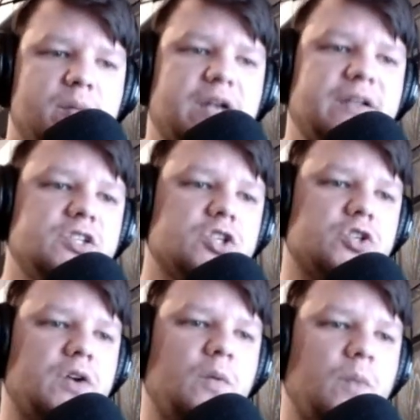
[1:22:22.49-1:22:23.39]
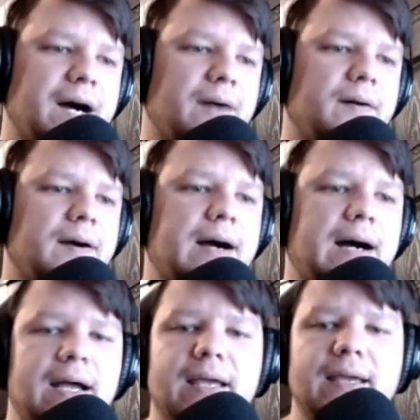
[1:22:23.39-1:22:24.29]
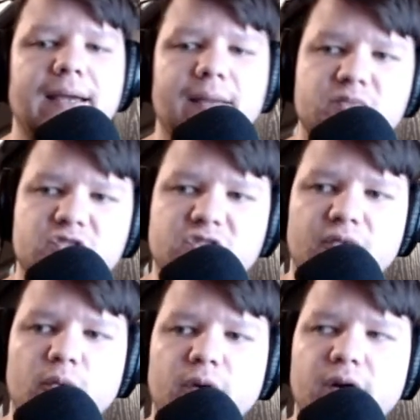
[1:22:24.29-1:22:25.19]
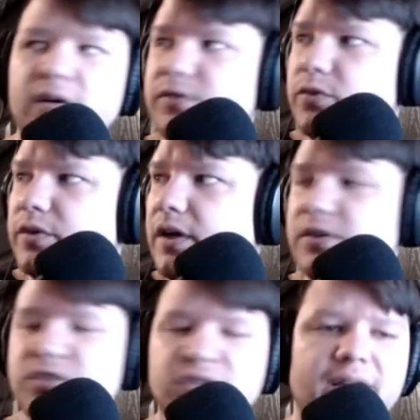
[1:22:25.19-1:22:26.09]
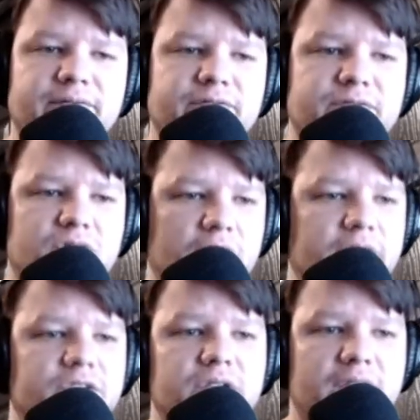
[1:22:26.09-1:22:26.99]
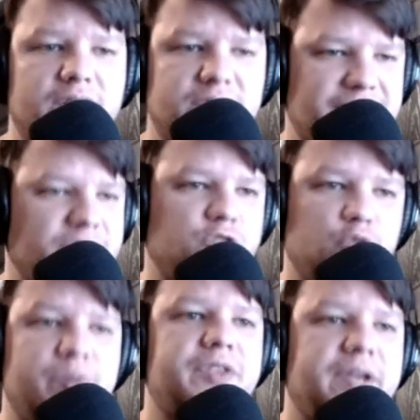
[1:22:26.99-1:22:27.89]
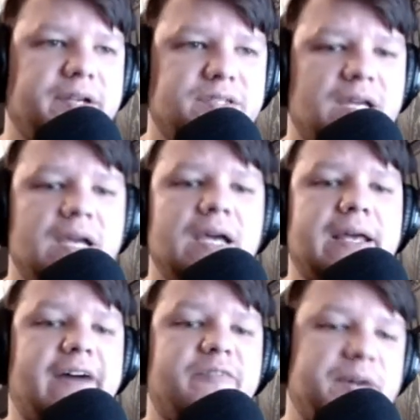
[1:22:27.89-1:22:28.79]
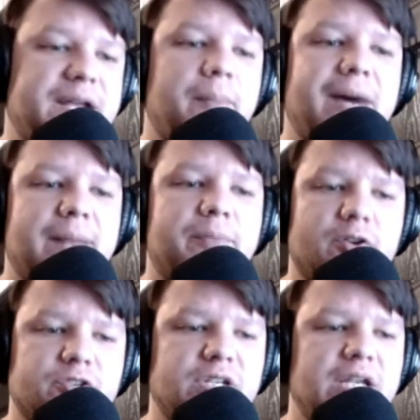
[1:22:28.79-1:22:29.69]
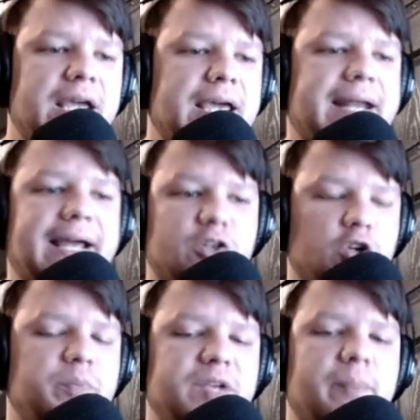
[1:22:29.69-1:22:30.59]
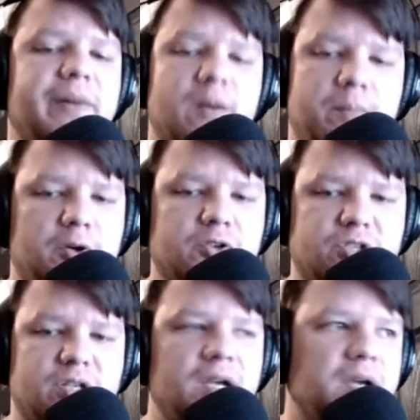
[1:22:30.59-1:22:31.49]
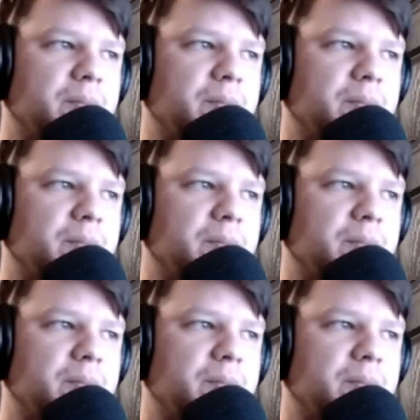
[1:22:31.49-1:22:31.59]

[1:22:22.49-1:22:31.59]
But at least you're showing, wow, I am self aware enough to acknowledge that I've done and said stupid things and I've been a bad person and I could be a better person.